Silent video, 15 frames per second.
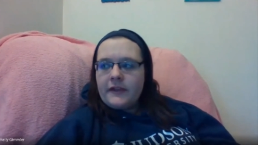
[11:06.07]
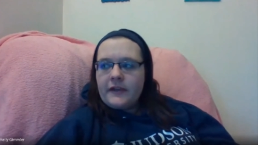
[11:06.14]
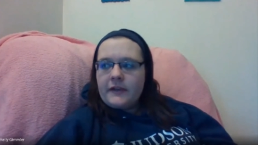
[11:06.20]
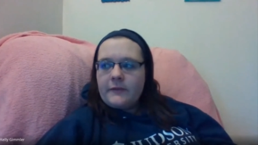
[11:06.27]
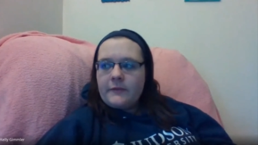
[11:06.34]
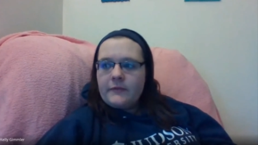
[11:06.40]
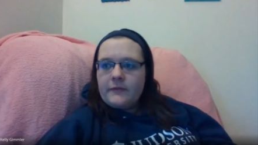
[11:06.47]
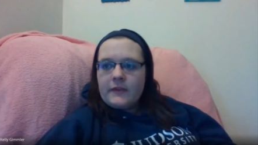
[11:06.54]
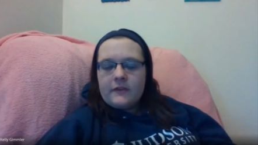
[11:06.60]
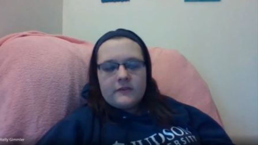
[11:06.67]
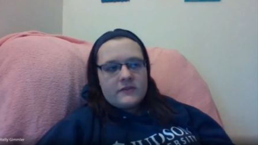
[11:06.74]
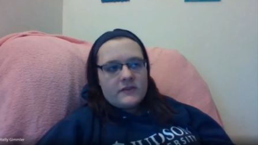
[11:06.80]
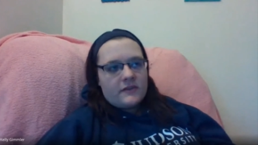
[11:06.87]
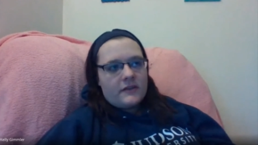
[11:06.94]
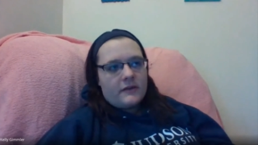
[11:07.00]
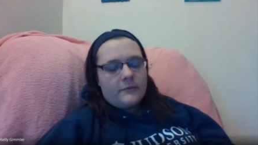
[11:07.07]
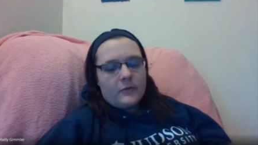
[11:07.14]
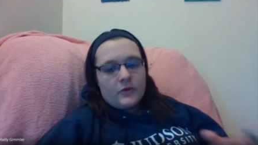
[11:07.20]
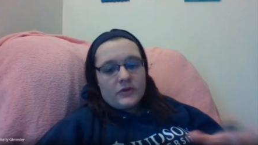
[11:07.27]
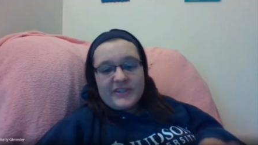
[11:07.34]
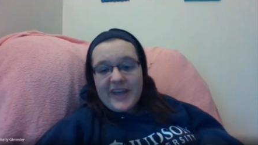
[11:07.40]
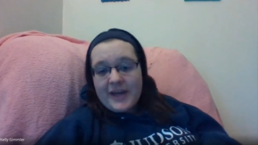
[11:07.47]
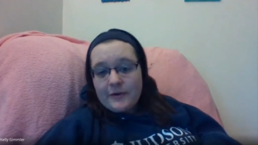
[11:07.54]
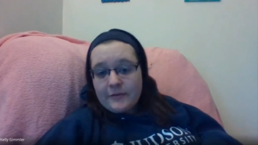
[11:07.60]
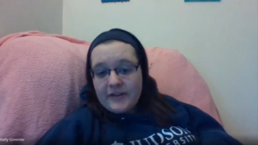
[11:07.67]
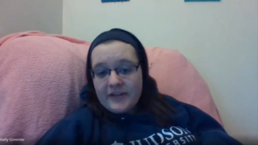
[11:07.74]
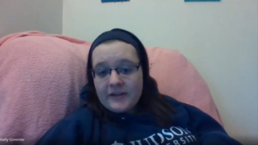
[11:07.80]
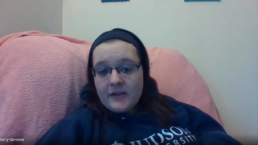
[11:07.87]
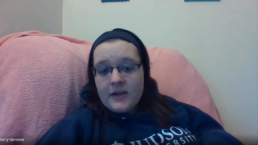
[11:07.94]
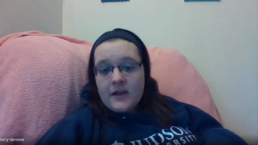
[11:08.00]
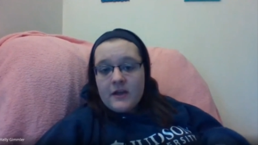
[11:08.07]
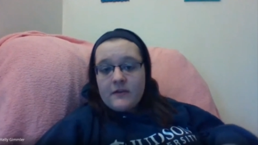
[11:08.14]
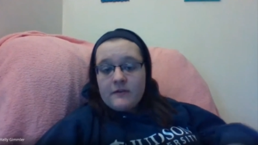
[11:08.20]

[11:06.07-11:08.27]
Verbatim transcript: Like there's a little more shadowing